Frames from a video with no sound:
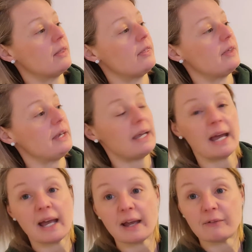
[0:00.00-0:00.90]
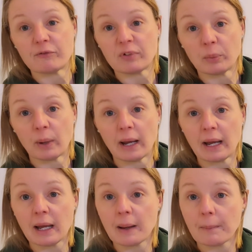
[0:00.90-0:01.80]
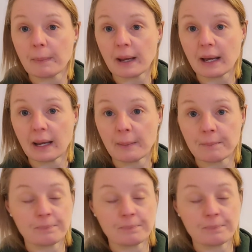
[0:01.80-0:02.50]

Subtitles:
The Everywhere Bear.